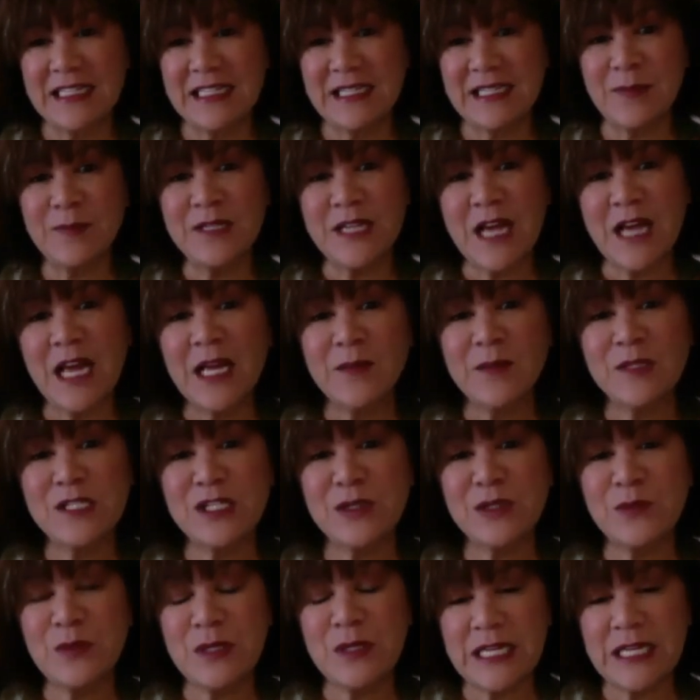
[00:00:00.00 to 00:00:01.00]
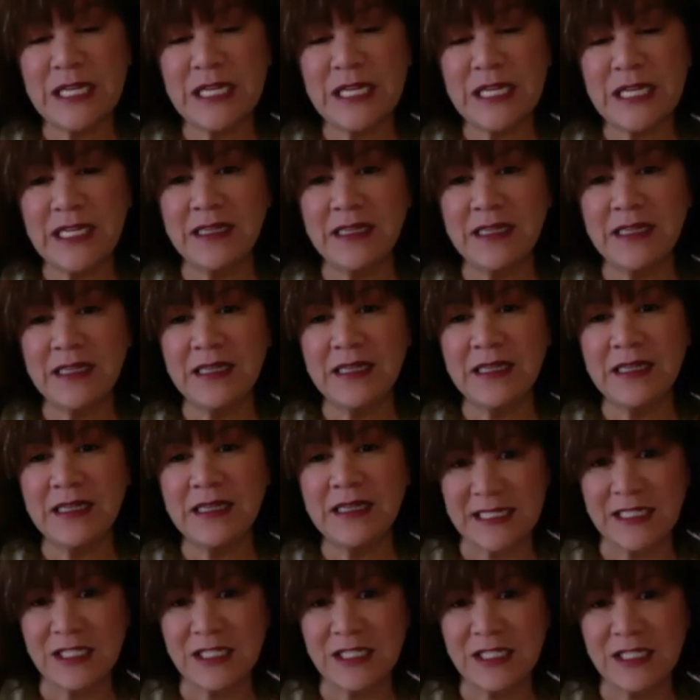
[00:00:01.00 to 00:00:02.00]
sometimes you need the
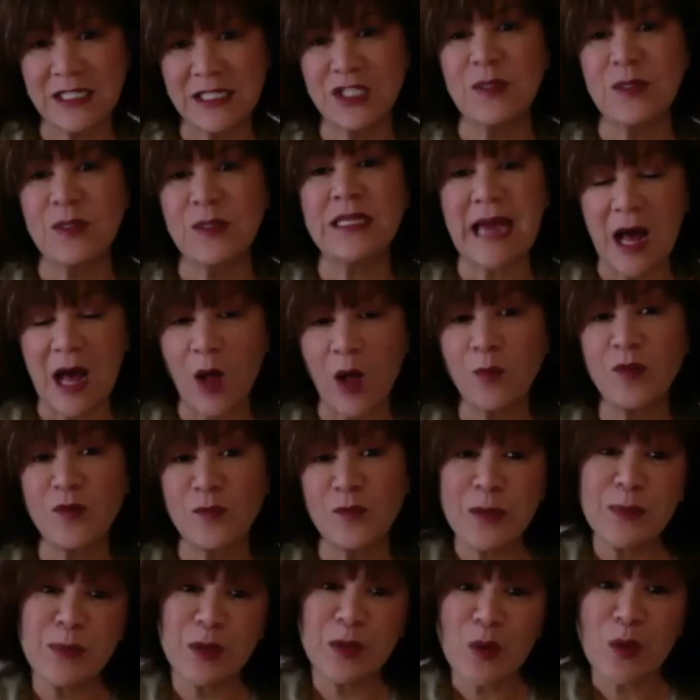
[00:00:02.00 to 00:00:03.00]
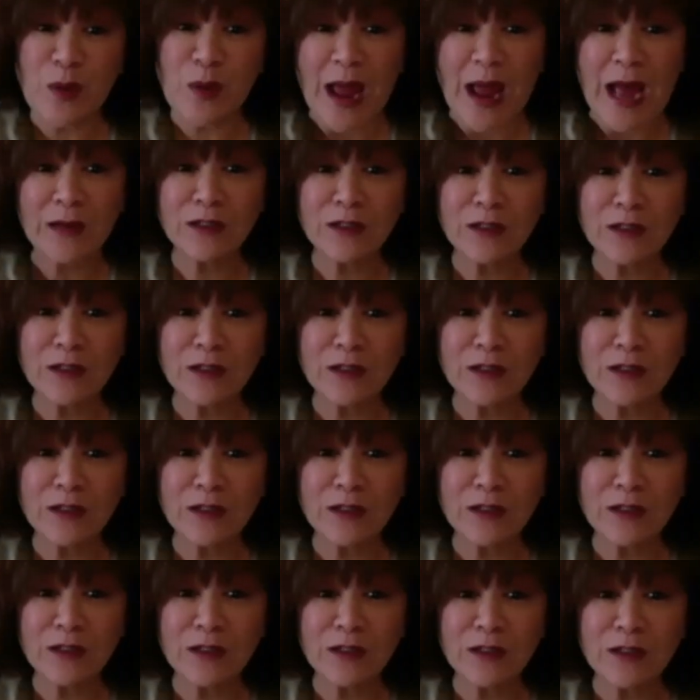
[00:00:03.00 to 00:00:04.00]
assistance, you need the help of people around you.
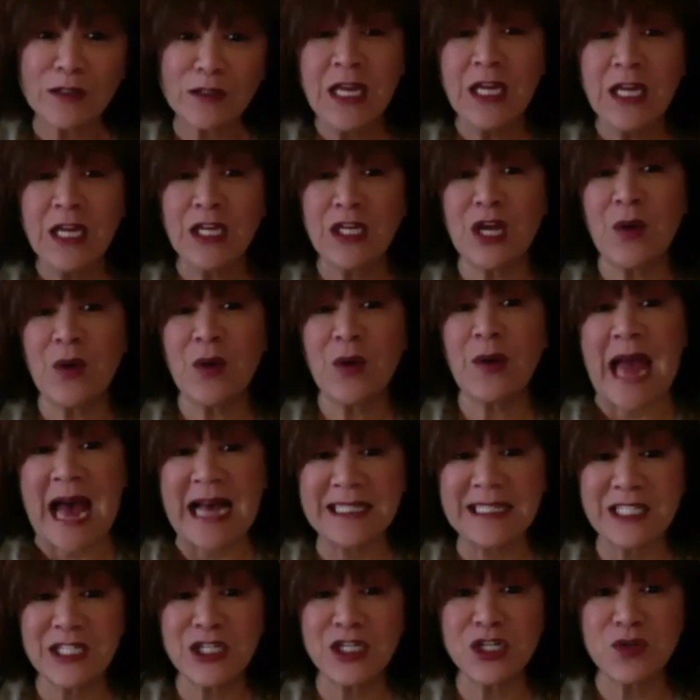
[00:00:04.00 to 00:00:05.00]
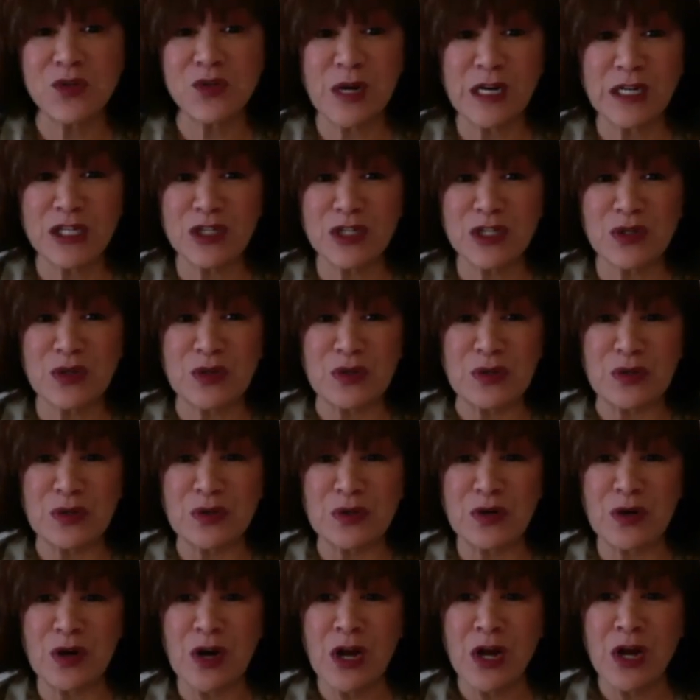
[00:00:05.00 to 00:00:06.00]
You know, a casting
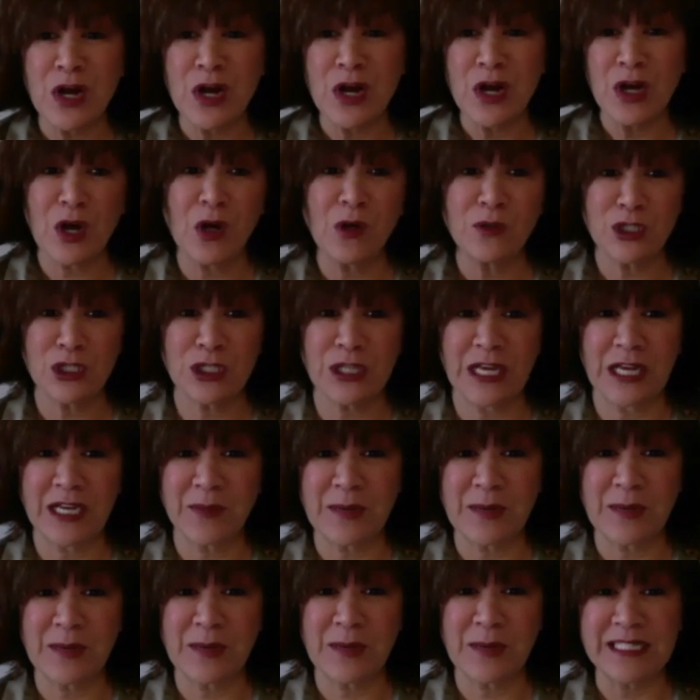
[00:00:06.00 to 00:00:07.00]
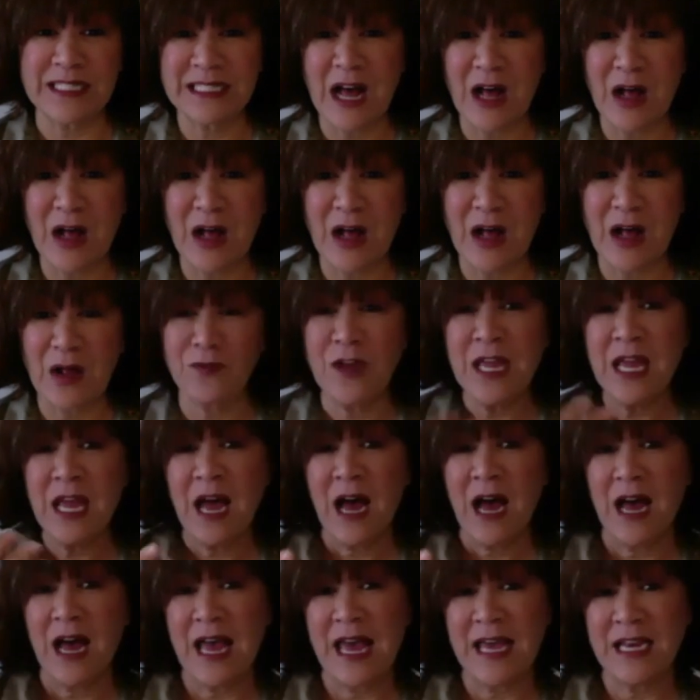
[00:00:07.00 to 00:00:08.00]
director, coach like myself,
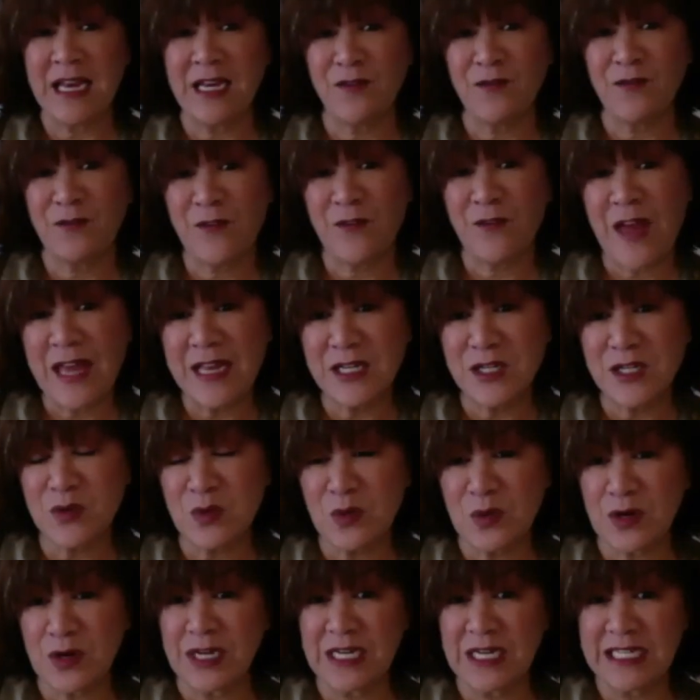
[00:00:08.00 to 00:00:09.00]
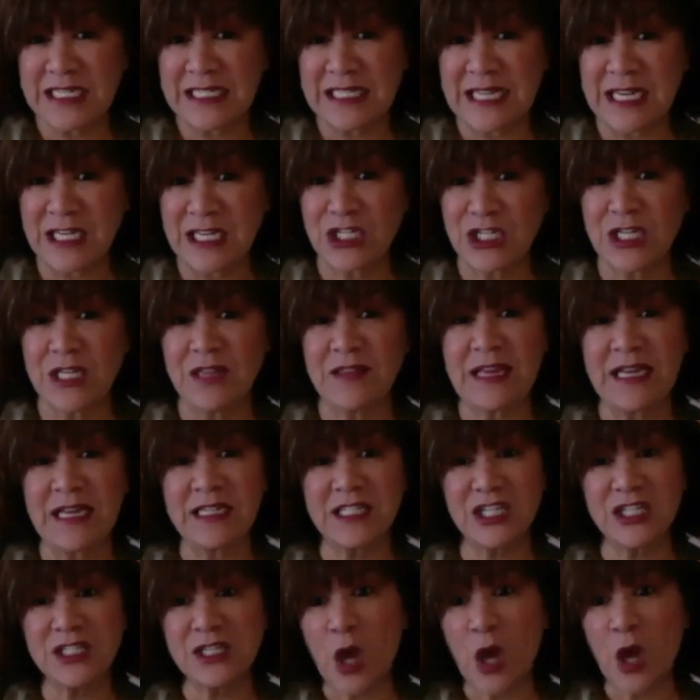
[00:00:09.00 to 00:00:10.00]
an event organization
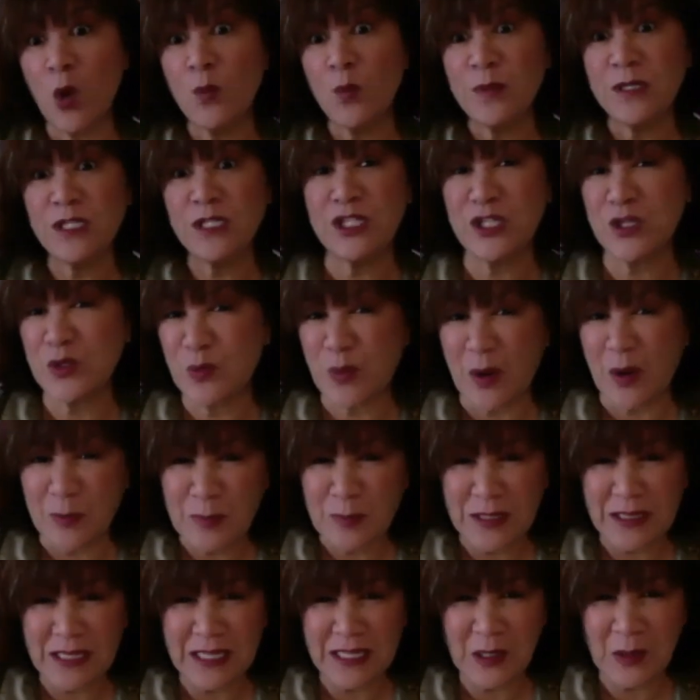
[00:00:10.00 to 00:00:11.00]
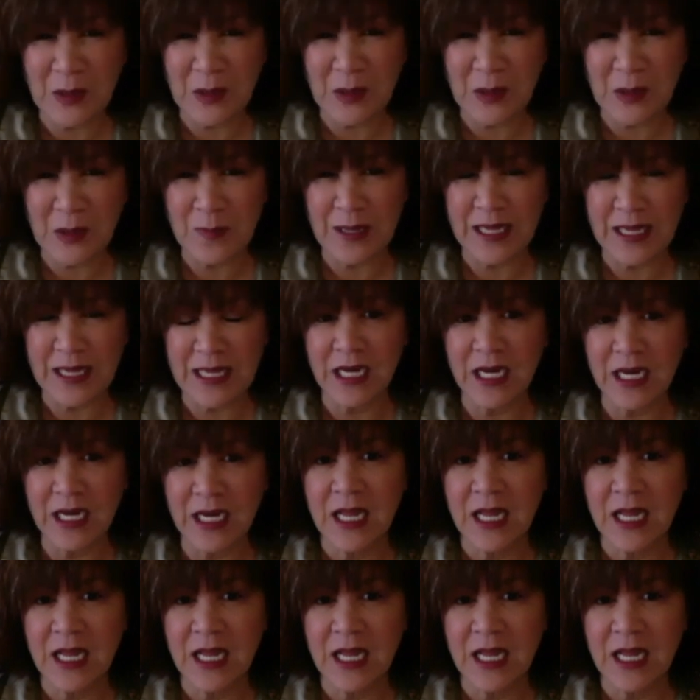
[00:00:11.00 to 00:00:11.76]
that just opens you up a little bit.